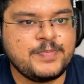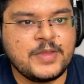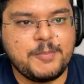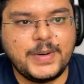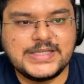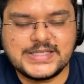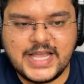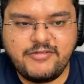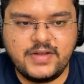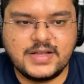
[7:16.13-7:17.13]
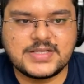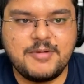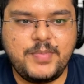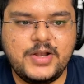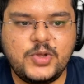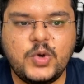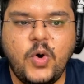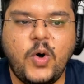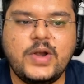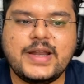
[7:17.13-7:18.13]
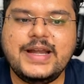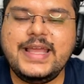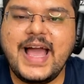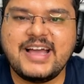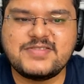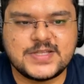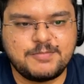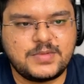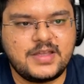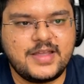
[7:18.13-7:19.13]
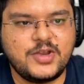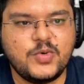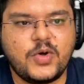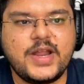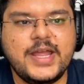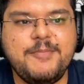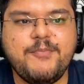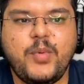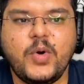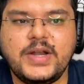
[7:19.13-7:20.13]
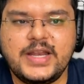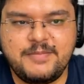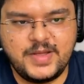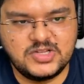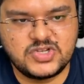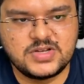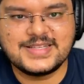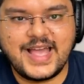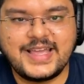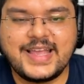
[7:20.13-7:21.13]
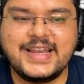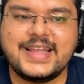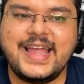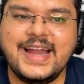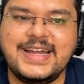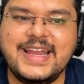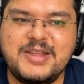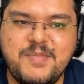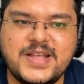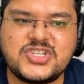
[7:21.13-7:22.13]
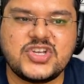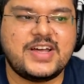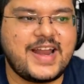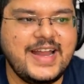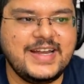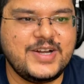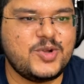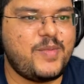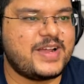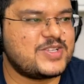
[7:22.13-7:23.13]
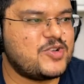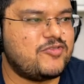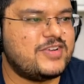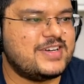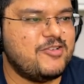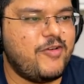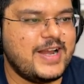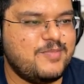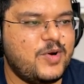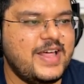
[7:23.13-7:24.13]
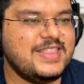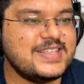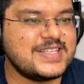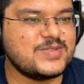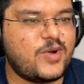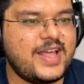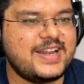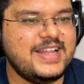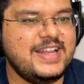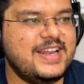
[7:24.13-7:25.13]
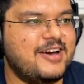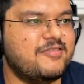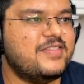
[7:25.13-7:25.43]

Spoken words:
But say, for example, you already have something and you want to import an image. I can get an image right into Microsoft Whiteboard, and this is what I really love.